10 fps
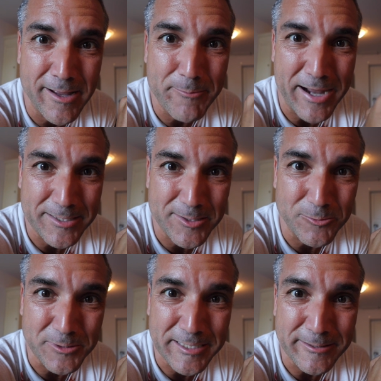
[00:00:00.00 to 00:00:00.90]
back to
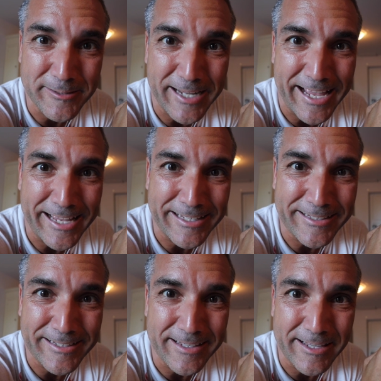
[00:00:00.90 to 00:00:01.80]
school dinner,
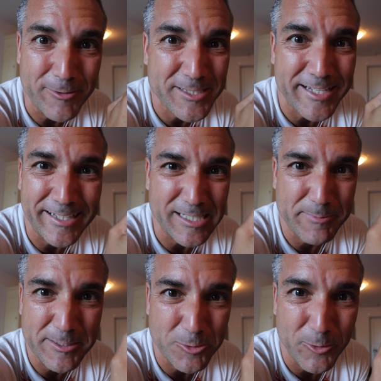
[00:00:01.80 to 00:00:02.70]
and they always get like a
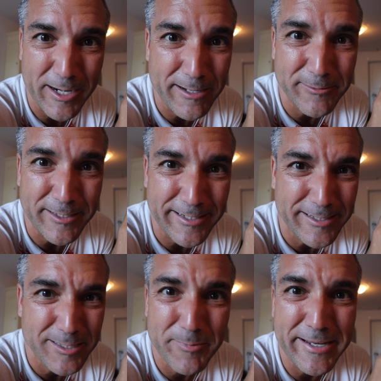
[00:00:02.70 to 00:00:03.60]
special crown, and
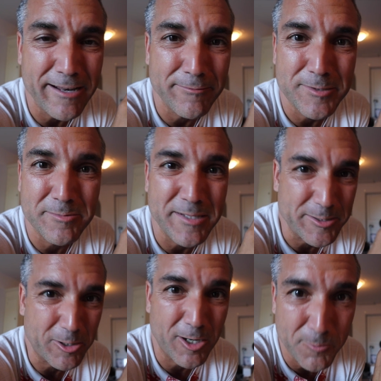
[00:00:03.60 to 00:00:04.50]
it's made out of sometimes
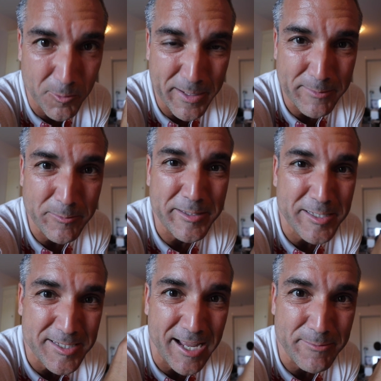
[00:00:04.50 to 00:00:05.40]
cardboard paper, but this
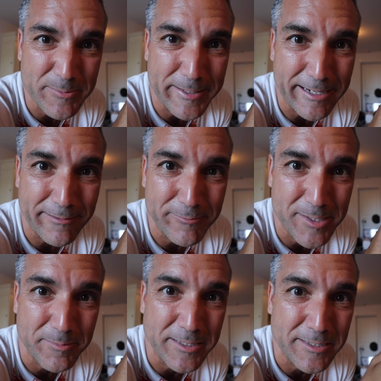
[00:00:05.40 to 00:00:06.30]
time it's made out of
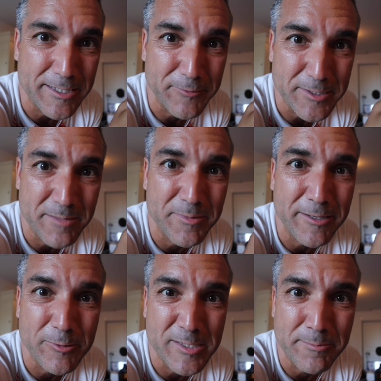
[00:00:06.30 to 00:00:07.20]
something different,
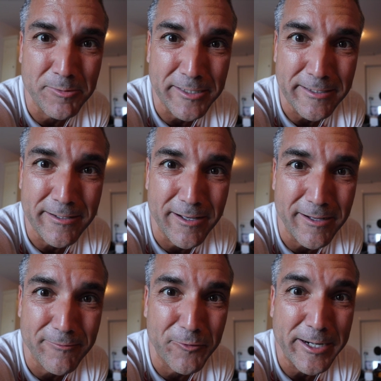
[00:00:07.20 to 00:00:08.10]
something resembling
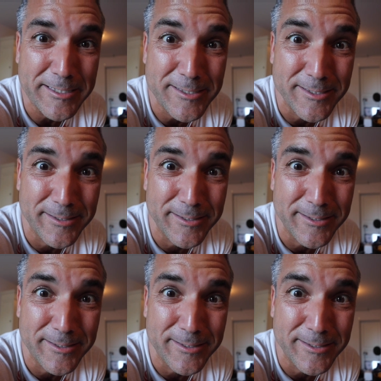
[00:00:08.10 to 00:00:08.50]
France.